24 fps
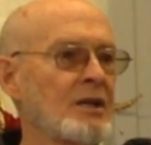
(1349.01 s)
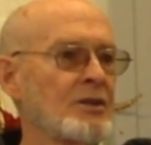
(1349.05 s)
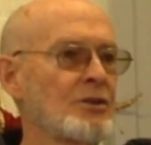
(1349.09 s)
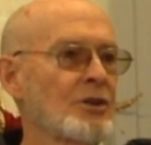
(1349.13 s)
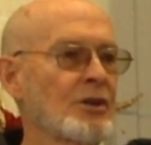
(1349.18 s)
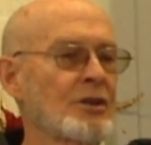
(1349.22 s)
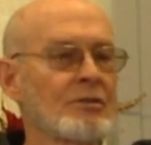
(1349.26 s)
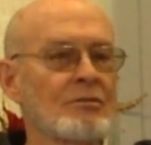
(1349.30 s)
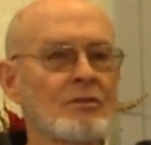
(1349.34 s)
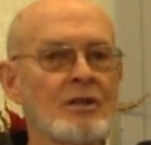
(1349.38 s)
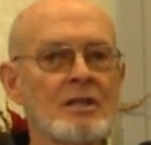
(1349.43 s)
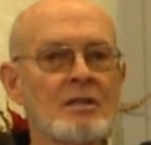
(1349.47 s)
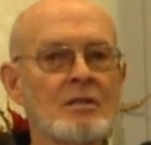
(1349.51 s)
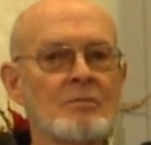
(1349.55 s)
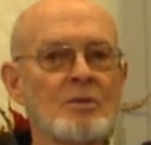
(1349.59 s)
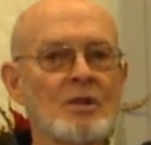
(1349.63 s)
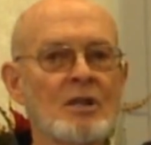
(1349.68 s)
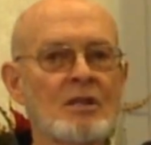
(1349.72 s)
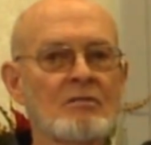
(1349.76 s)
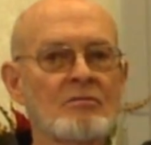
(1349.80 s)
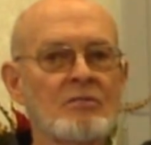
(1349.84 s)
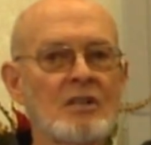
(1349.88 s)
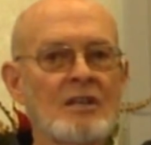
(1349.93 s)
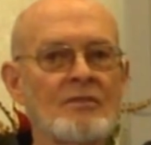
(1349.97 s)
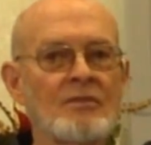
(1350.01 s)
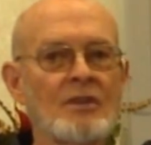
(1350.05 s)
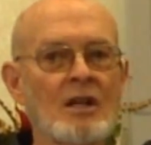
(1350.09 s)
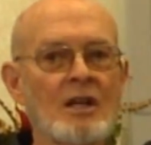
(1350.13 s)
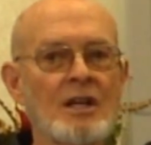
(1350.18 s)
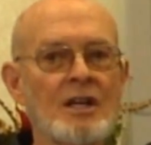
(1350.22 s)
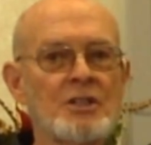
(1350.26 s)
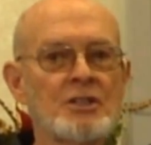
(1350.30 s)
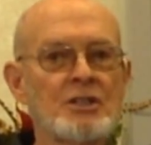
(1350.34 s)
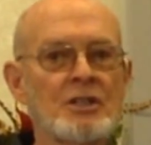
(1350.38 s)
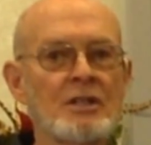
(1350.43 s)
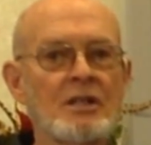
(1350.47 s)
you can read the book of
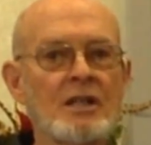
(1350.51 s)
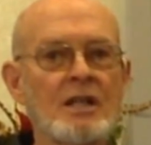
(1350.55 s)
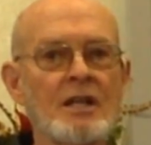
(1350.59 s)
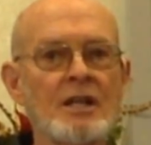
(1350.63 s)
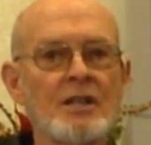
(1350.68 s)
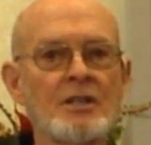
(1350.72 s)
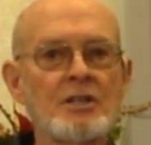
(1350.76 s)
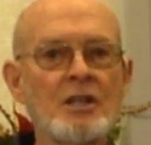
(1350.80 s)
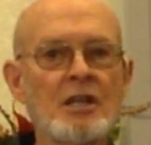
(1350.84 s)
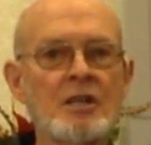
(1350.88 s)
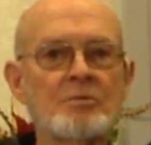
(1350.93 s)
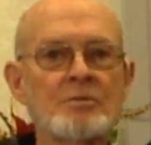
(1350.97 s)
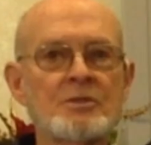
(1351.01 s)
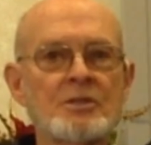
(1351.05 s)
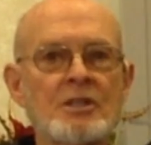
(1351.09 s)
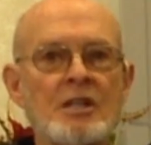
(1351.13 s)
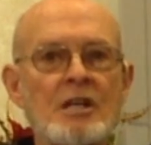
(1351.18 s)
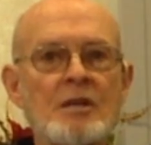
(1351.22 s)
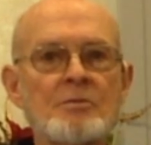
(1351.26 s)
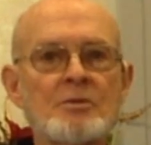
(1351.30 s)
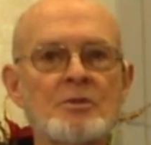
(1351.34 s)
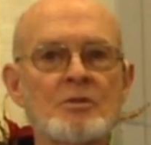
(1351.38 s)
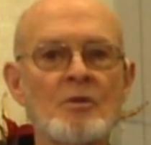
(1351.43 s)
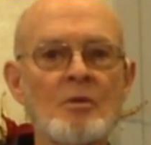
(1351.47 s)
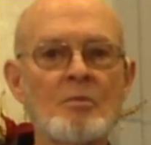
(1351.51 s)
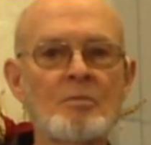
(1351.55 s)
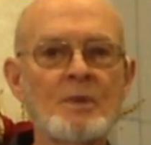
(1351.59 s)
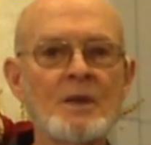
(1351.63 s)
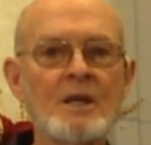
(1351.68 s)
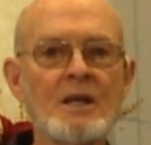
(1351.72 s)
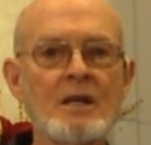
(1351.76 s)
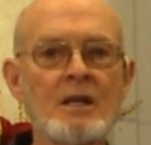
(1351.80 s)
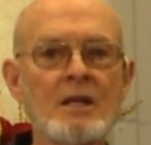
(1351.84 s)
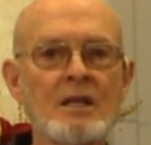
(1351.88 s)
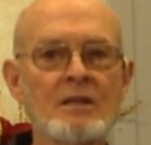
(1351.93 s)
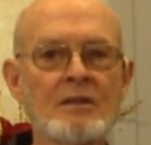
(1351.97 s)
Revelation and it keeps, keeps
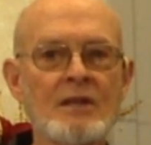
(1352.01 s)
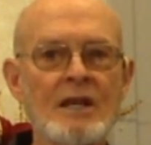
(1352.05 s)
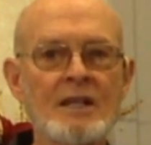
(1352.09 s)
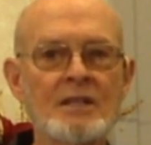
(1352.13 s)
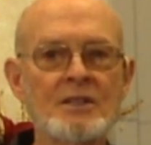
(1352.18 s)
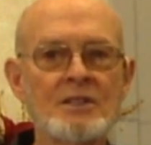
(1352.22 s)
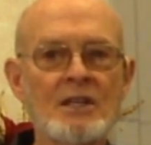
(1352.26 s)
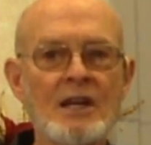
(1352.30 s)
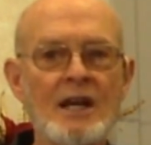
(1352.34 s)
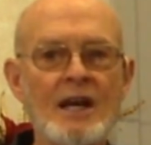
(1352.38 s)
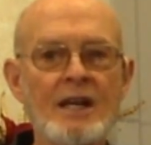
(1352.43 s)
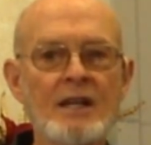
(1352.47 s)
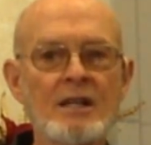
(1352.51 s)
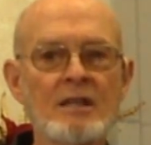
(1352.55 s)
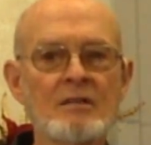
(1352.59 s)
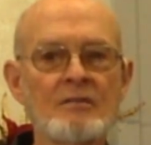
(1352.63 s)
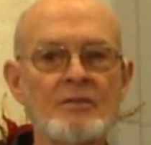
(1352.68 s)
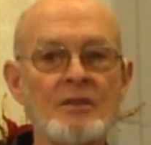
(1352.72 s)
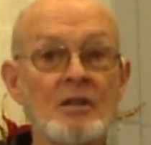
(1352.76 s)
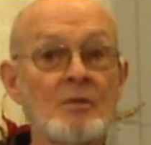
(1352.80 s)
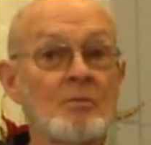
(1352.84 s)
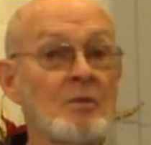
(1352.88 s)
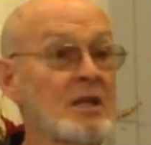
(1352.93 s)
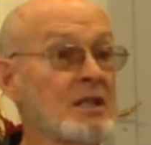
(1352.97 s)
repeating that title of him.